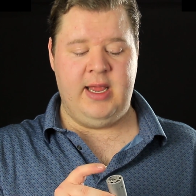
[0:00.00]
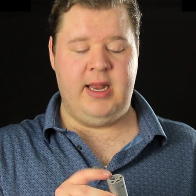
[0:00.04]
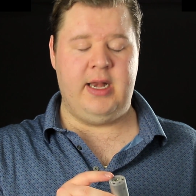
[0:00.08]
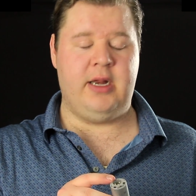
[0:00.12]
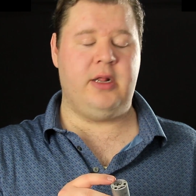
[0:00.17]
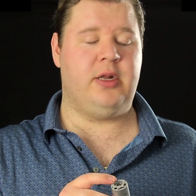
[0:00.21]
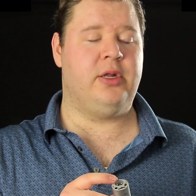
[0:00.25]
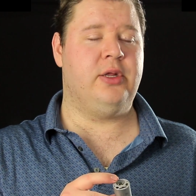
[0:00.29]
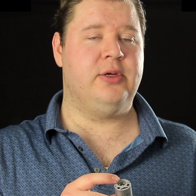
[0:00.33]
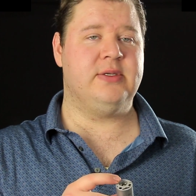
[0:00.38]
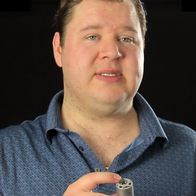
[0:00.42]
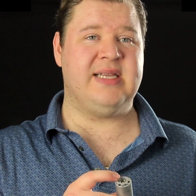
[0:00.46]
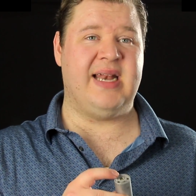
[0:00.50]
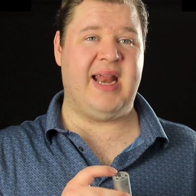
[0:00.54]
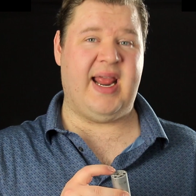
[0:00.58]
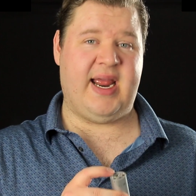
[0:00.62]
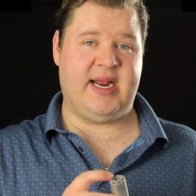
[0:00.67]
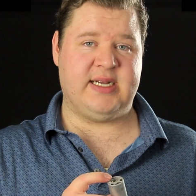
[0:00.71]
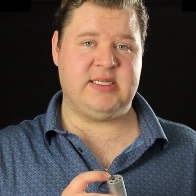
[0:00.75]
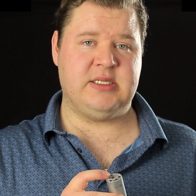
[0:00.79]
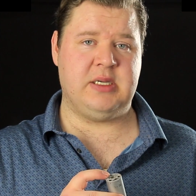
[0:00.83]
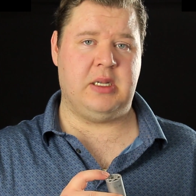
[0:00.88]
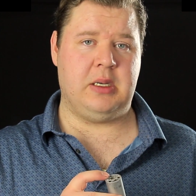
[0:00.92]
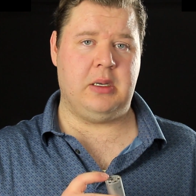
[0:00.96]
It includes an
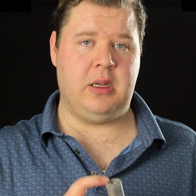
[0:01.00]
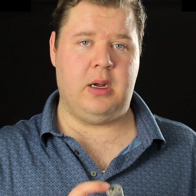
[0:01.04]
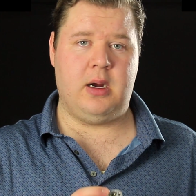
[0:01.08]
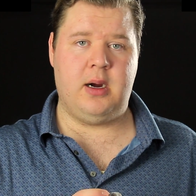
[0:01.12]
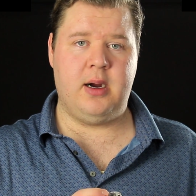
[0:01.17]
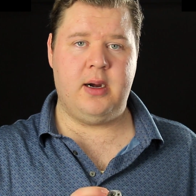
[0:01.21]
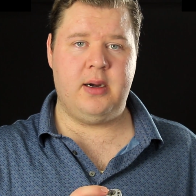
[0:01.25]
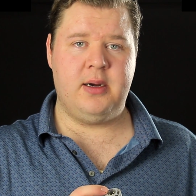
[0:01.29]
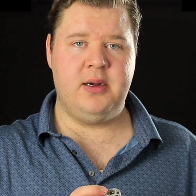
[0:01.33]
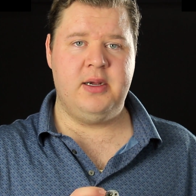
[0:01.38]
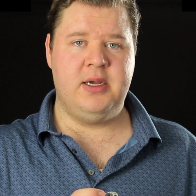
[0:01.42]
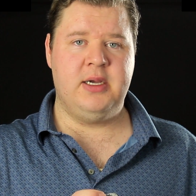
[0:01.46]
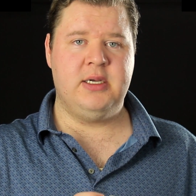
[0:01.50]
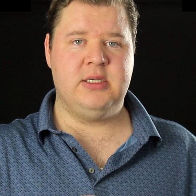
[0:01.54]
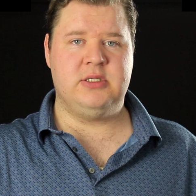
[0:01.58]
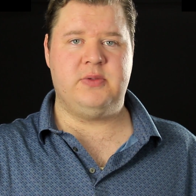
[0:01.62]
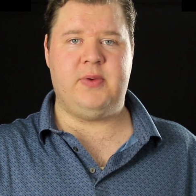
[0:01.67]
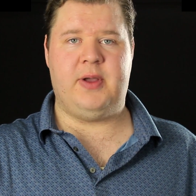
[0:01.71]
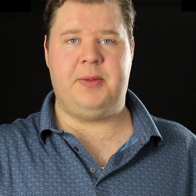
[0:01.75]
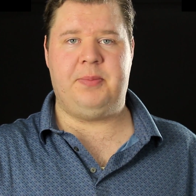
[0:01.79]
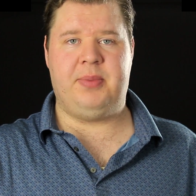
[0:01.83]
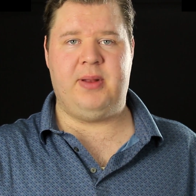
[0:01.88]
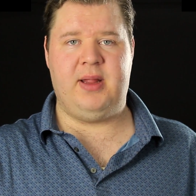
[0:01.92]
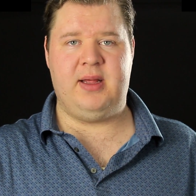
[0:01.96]
XLR,
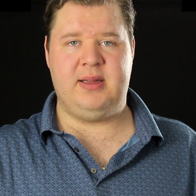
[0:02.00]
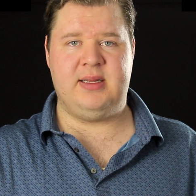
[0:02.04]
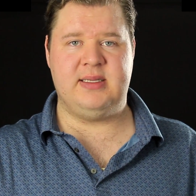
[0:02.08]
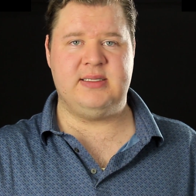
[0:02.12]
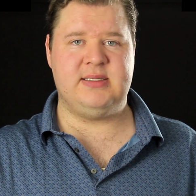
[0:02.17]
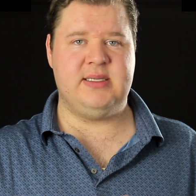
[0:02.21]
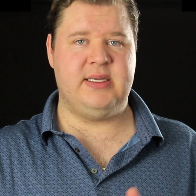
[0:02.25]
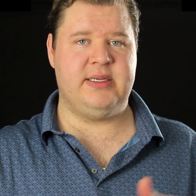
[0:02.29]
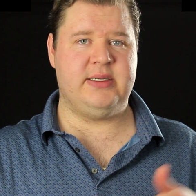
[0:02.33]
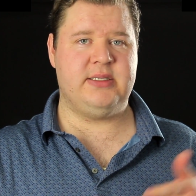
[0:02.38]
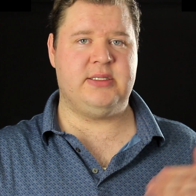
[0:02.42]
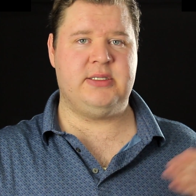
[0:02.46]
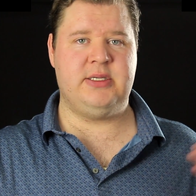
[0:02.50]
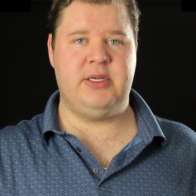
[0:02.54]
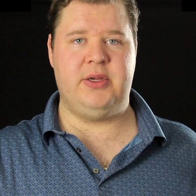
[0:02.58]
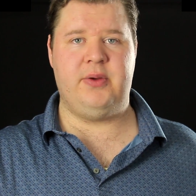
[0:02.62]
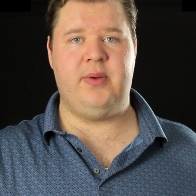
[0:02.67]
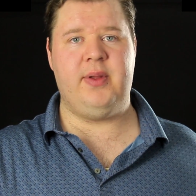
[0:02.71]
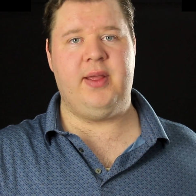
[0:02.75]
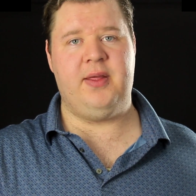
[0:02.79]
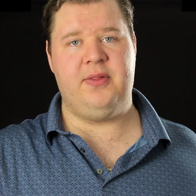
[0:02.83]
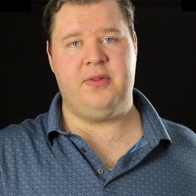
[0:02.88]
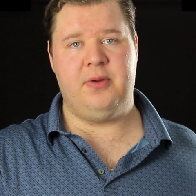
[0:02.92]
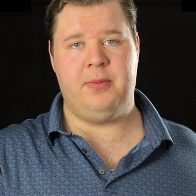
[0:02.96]
so I plug this
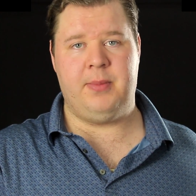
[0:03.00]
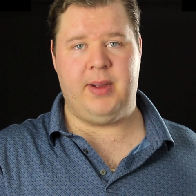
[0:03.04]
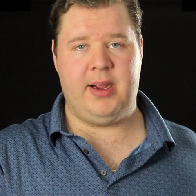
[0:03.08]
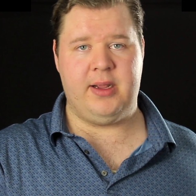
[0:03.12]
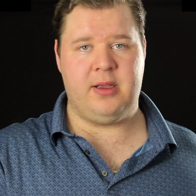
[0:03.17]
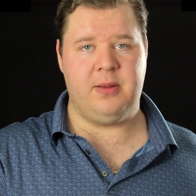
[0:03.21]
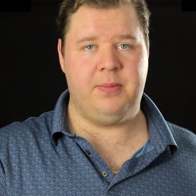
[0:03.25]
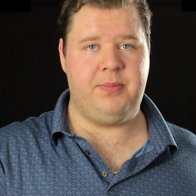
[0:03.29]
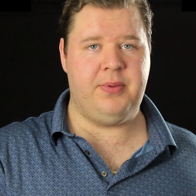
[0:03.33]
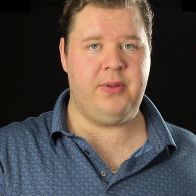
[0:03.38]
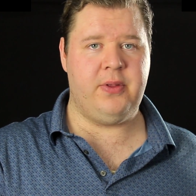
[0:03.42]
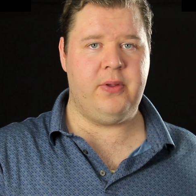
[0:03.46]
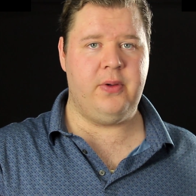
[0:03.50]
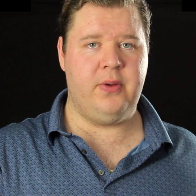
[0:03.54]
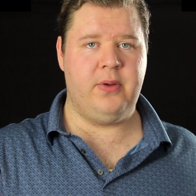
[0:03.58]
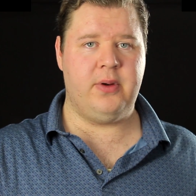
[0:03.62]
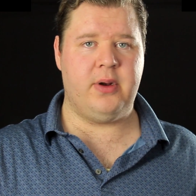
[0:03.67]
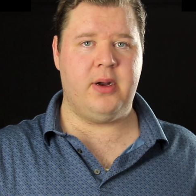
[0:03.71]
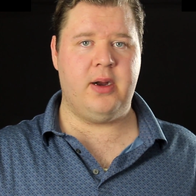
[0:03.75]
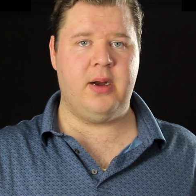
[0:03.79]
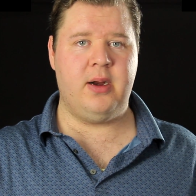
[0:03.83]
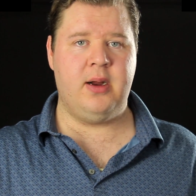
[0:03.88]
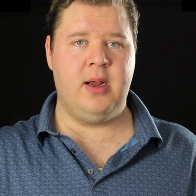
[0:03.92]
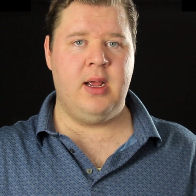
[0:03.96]
into either my
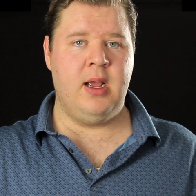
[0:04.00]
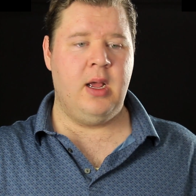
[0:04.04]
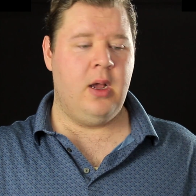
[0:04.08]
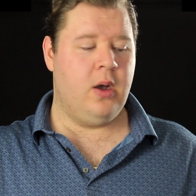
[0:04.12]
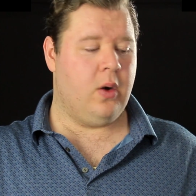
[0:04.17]
computer